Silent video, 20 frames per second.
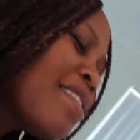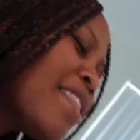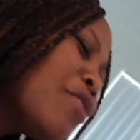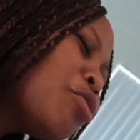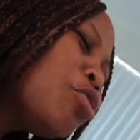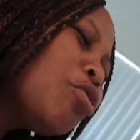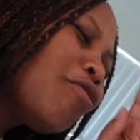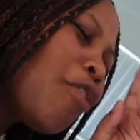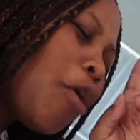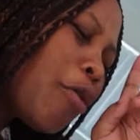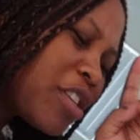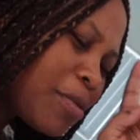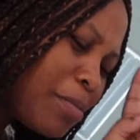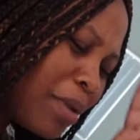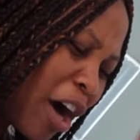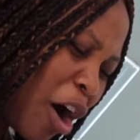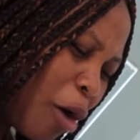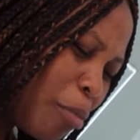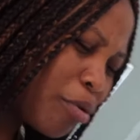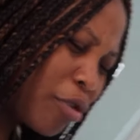Thank you for always
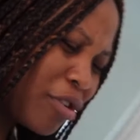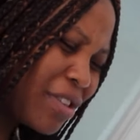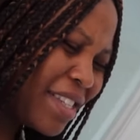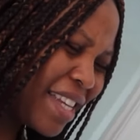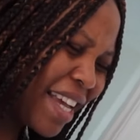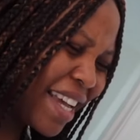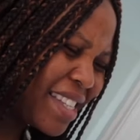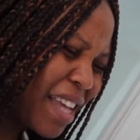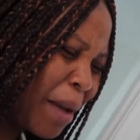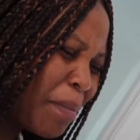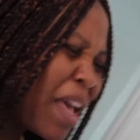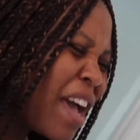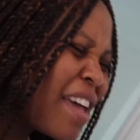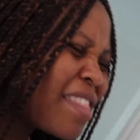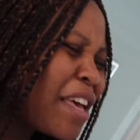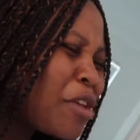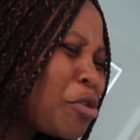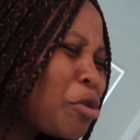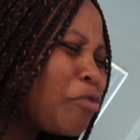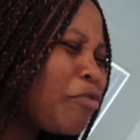being our protector.
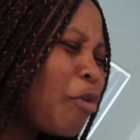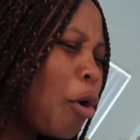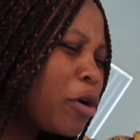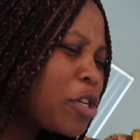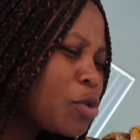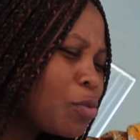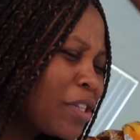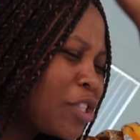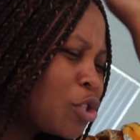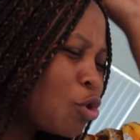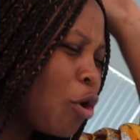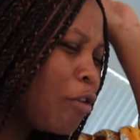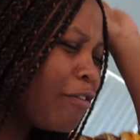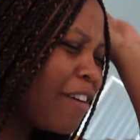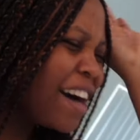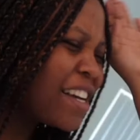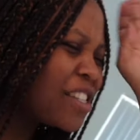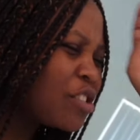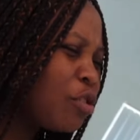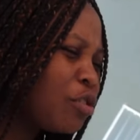Thank you for always watching over
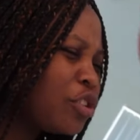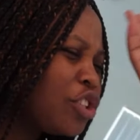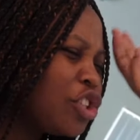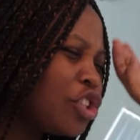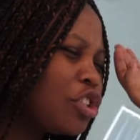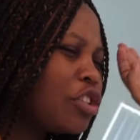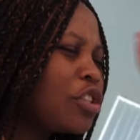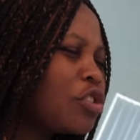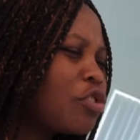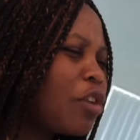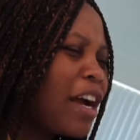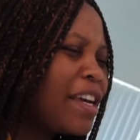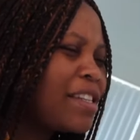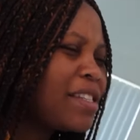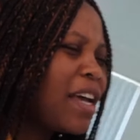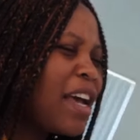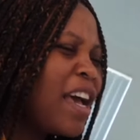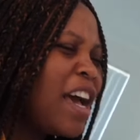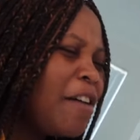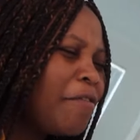us, Lord Jesus
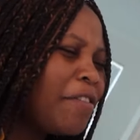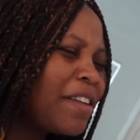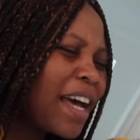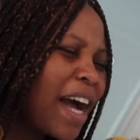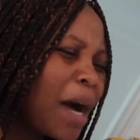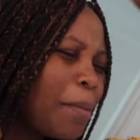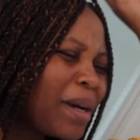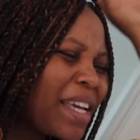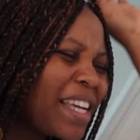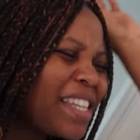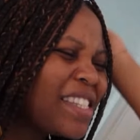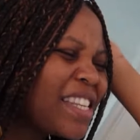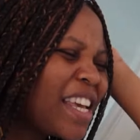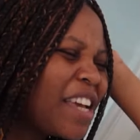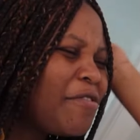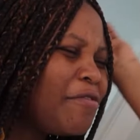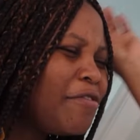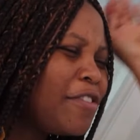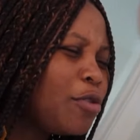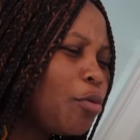Christ. Father, come against
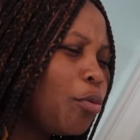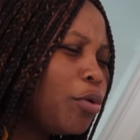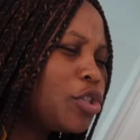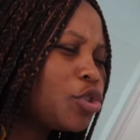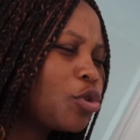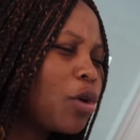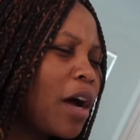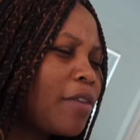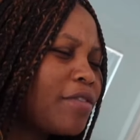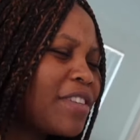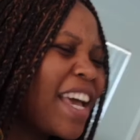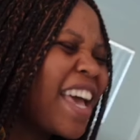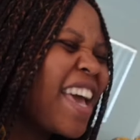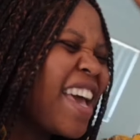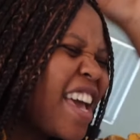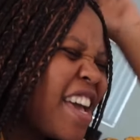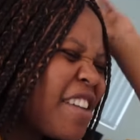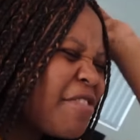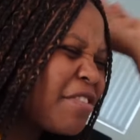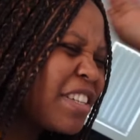every witchcraft,
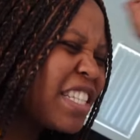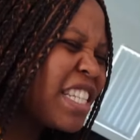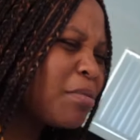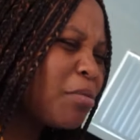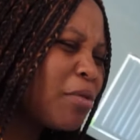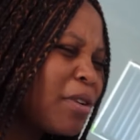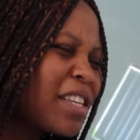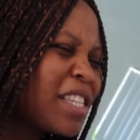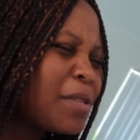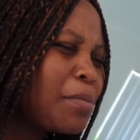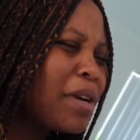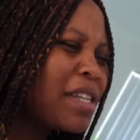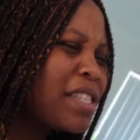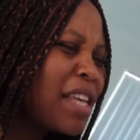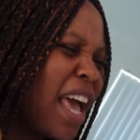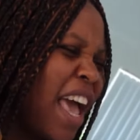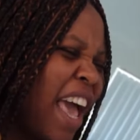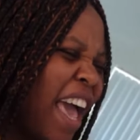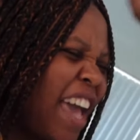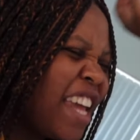every demonic spirit,
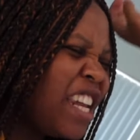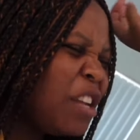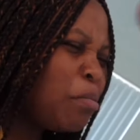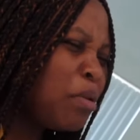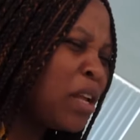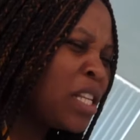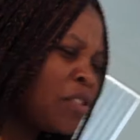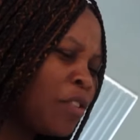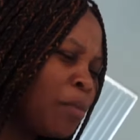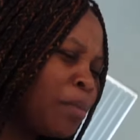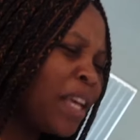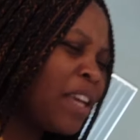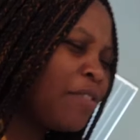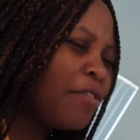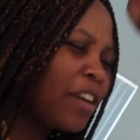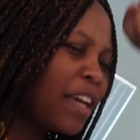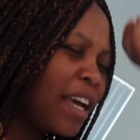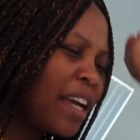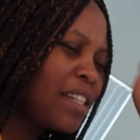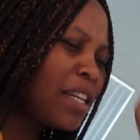any plans from the
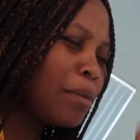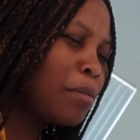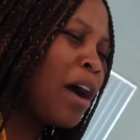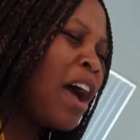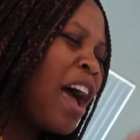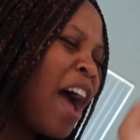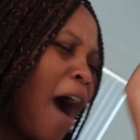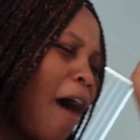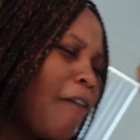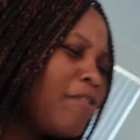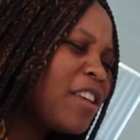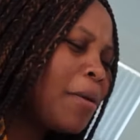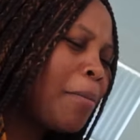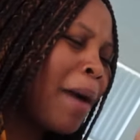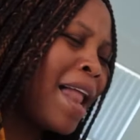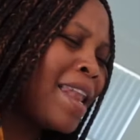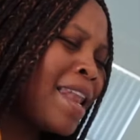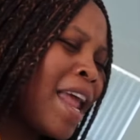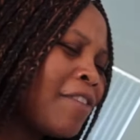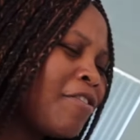evil kingdom after
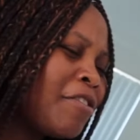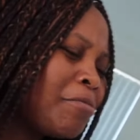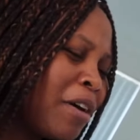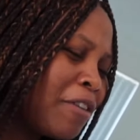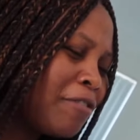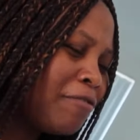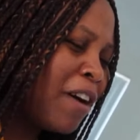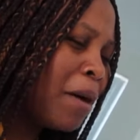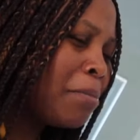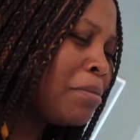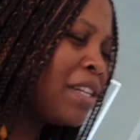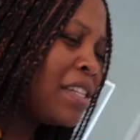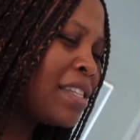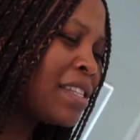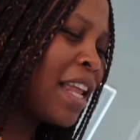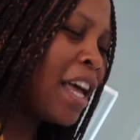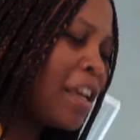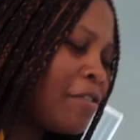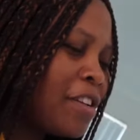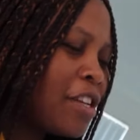my life and my family's
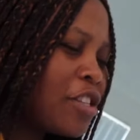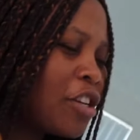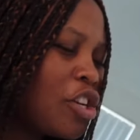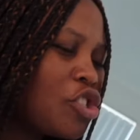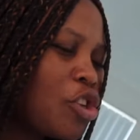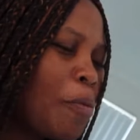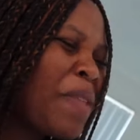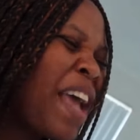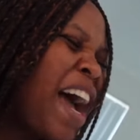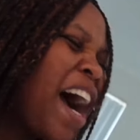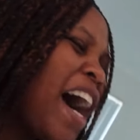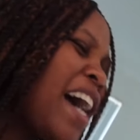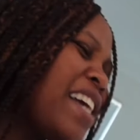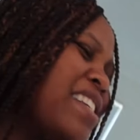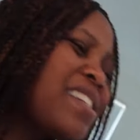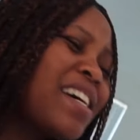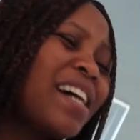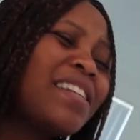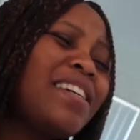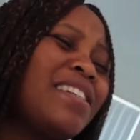life. Yes, Christ. So I
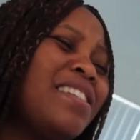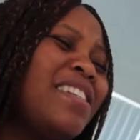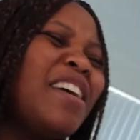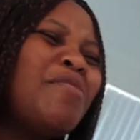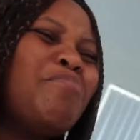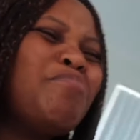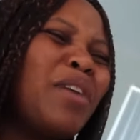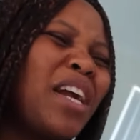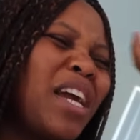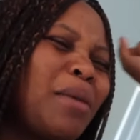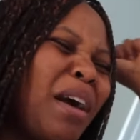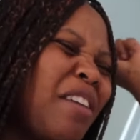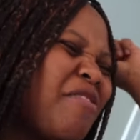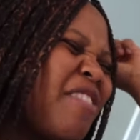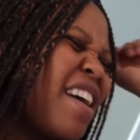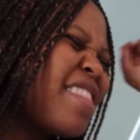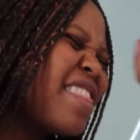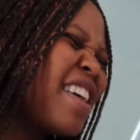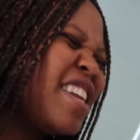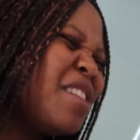scatter it and I break it. I
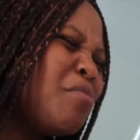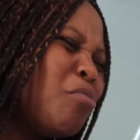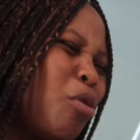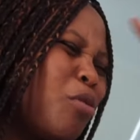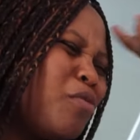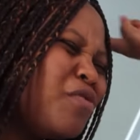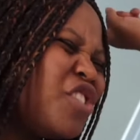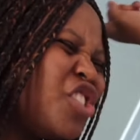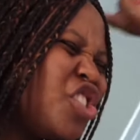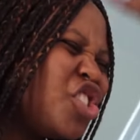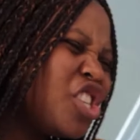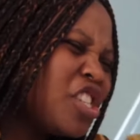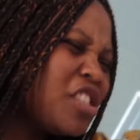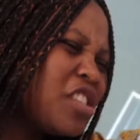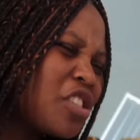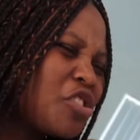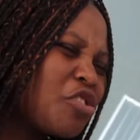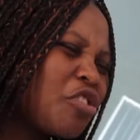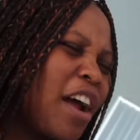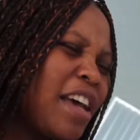find the name of
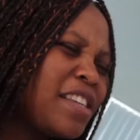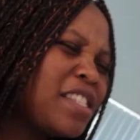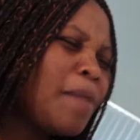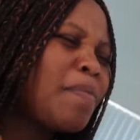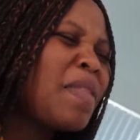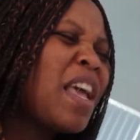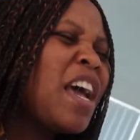Jesus Christ.